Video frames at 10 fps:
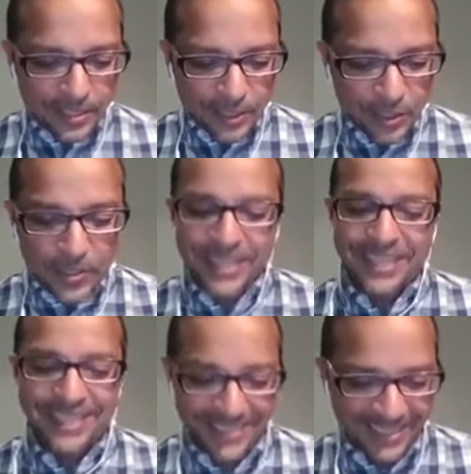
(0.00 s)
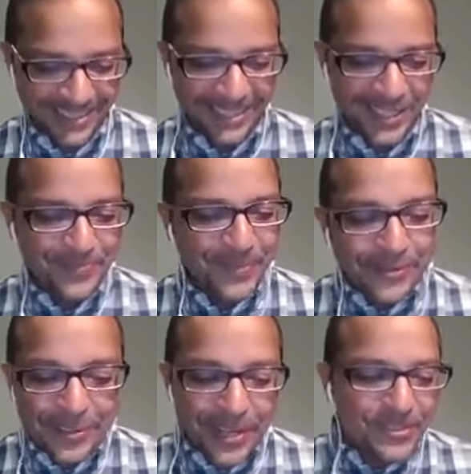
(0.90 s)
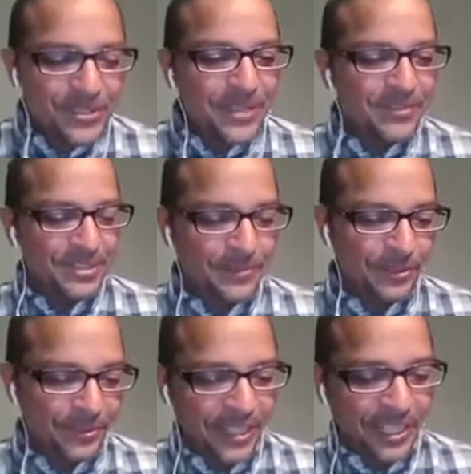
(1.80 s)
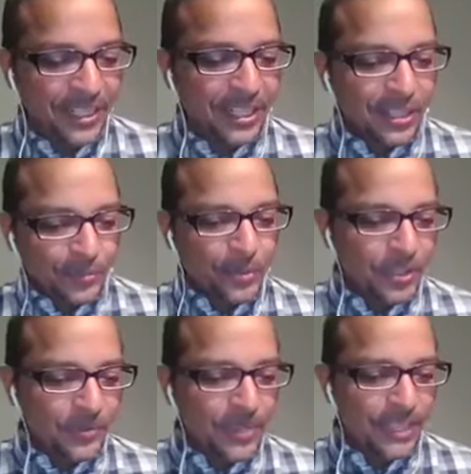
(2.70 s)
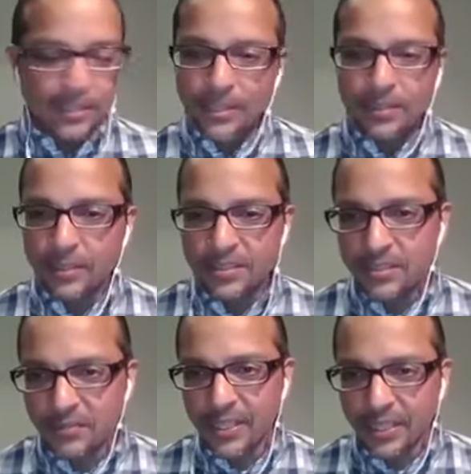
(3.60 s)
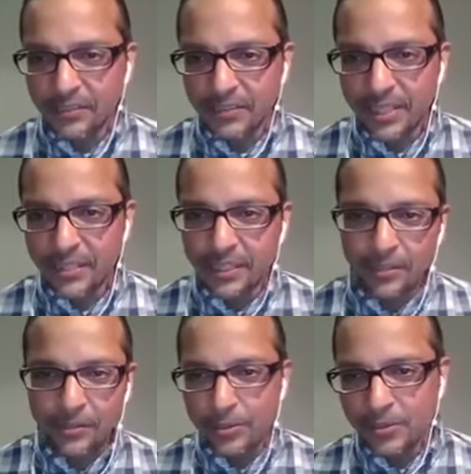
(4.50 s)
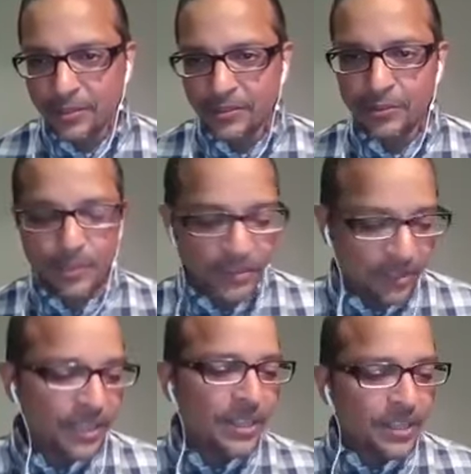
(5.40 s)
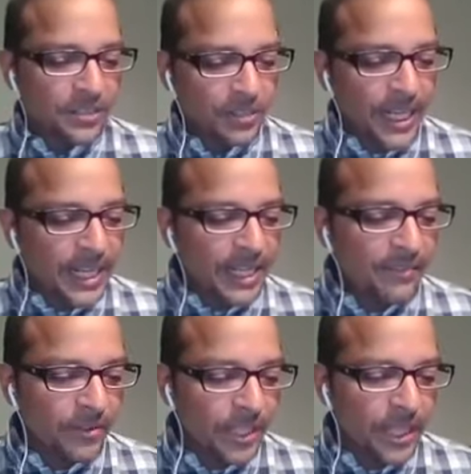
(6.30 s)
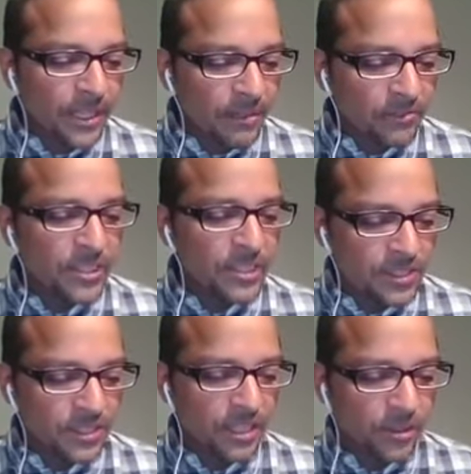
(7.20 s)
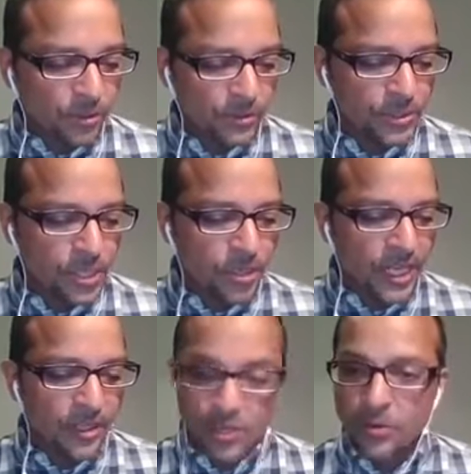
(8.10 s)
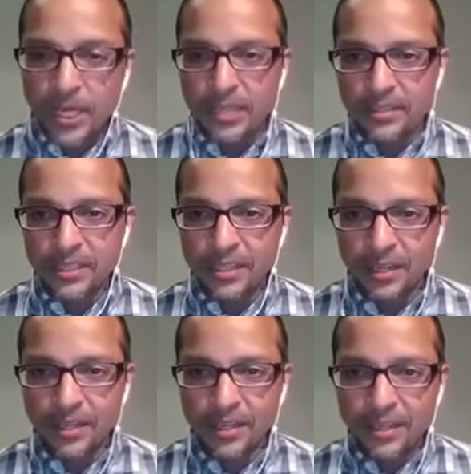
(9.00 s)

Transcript: You probably, I'm sure you have a similar thing where you can make like lists of things, right? Like a grocery list or whatever. So I have like every single joke idea